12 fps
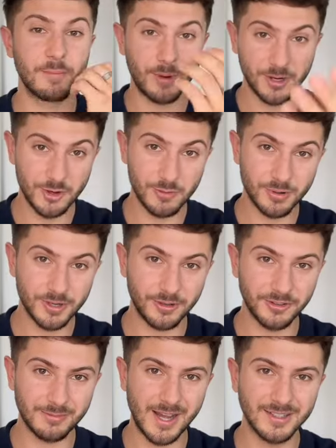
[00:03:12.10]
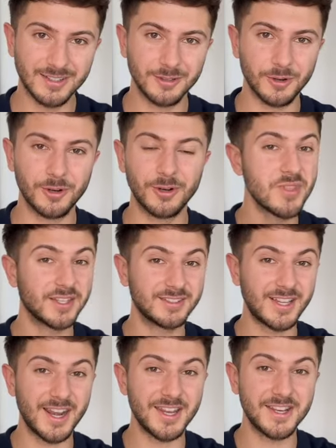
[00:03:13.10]
My new print on demand store,
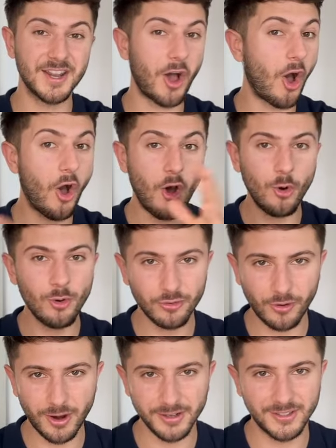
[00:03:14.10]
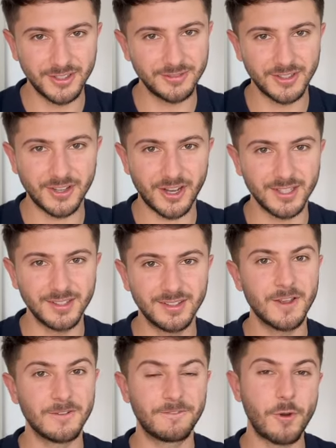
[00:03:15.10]
selling a whole variety of designs,
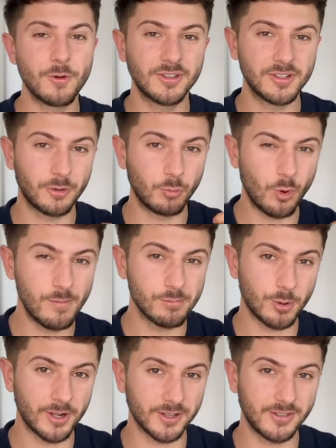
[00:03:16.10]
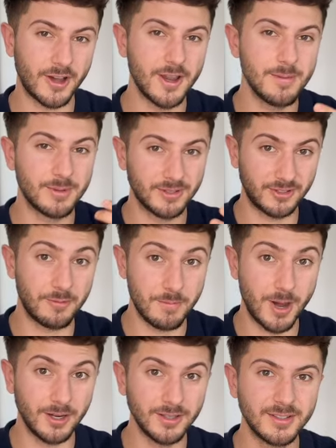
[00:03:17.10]
focusing on one product type, so
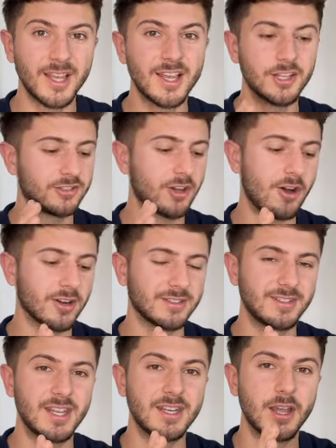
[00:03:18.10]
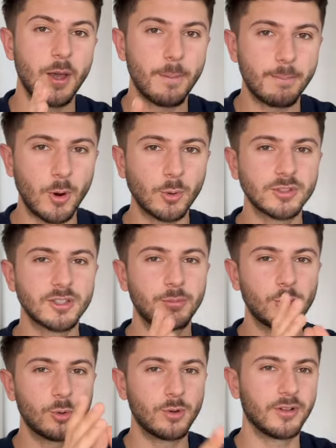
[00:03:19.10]
mugs, targeting
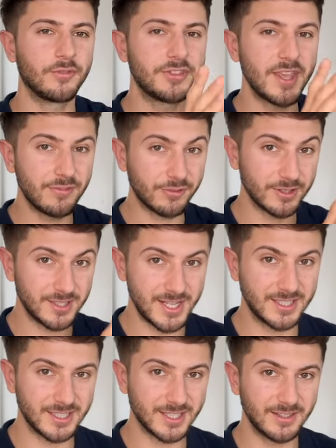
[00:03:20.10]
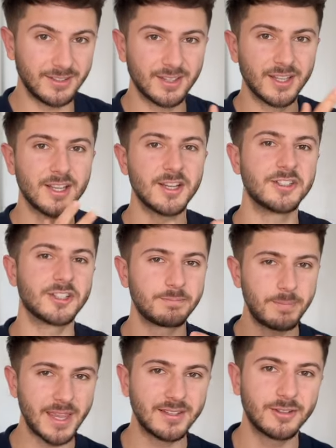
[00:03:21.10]
multiple different niches, just
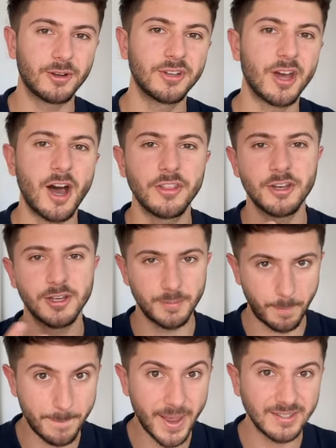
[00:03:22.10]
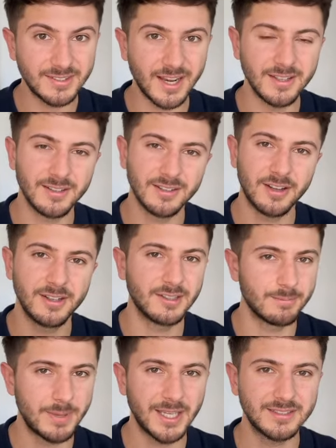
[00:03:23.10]
based on other best-selling designs
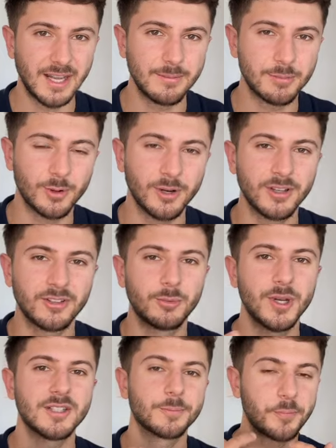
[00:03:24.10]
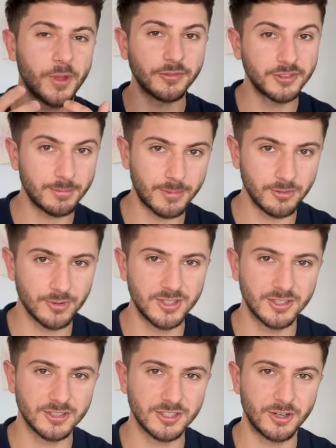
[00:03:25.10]
and best-selling products, which I've done my
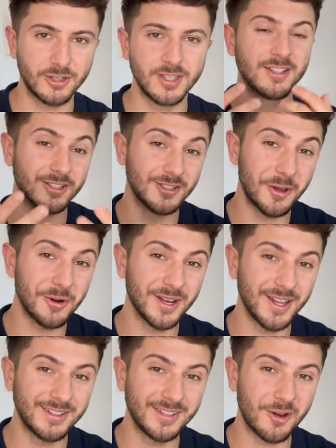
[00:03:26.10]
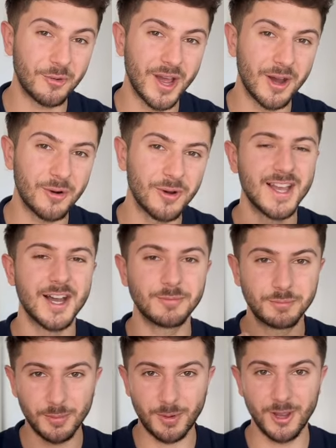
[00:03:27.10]
research on to know that they sell well,
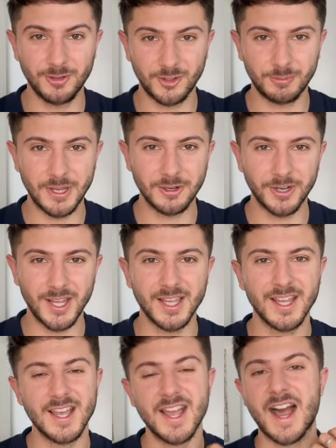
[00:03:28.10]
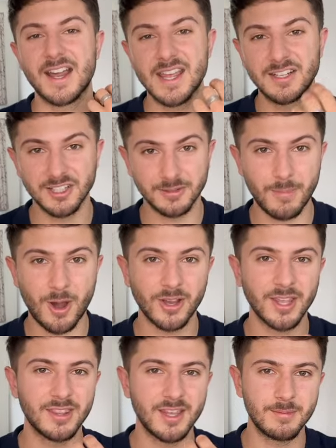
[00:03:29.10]
put my own spin on it, and then just
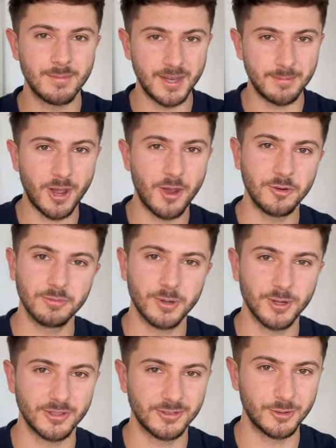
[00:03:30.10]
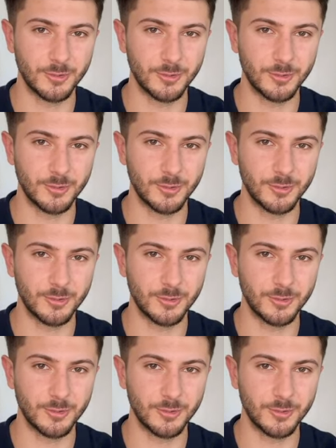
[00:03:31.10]
market them in my own personal